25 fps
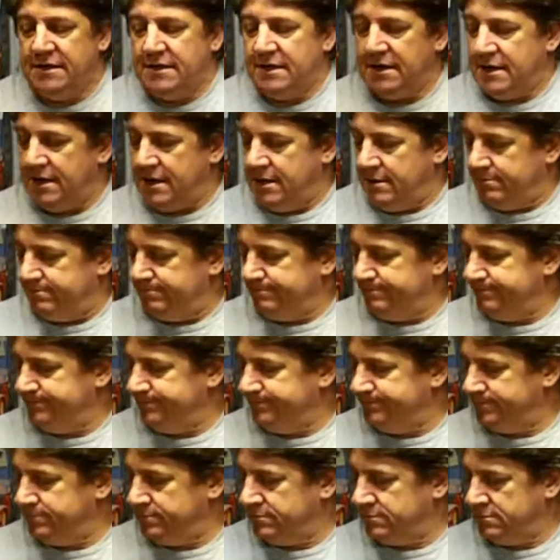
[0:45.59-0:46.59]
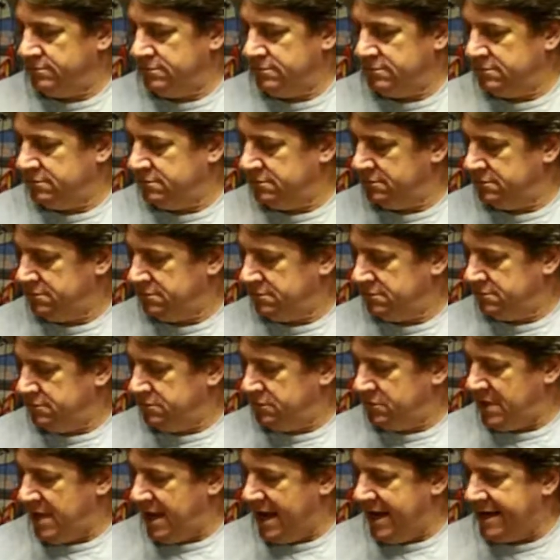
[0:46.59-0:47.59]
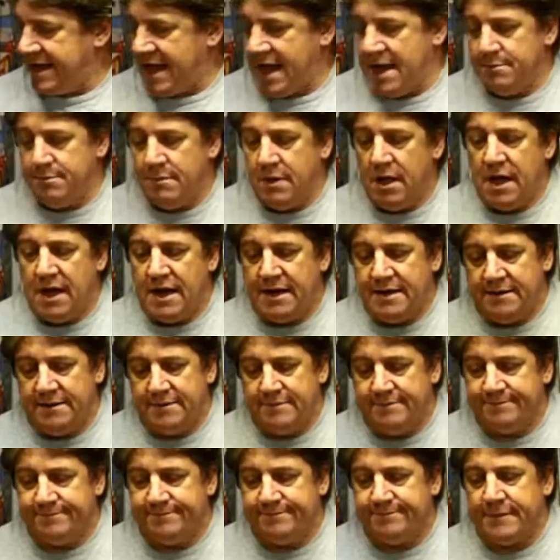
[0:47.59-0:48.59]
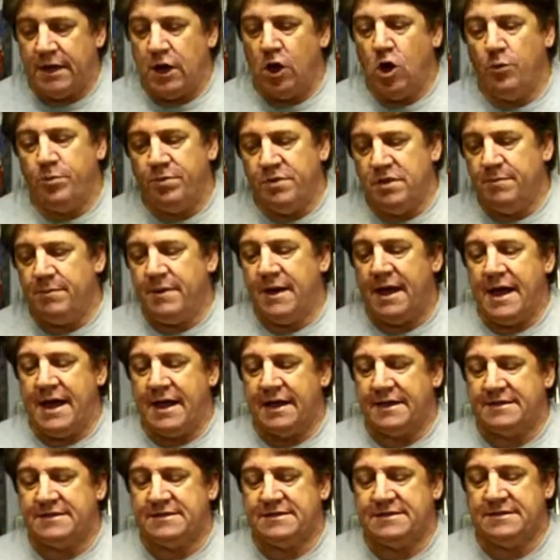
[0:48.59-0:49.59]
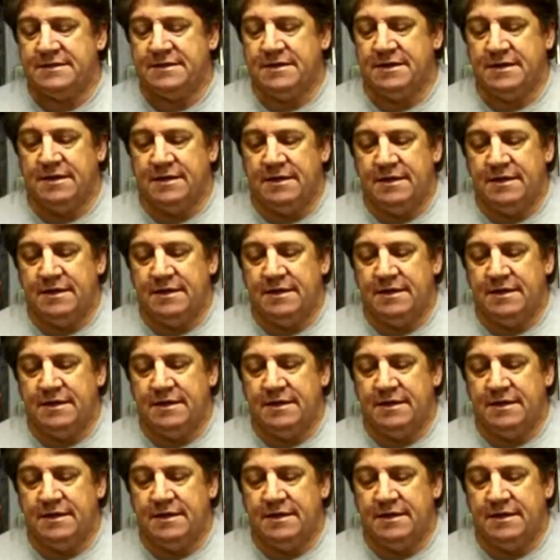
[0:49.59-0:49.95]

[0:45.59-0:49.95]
I got mine, I opened the box,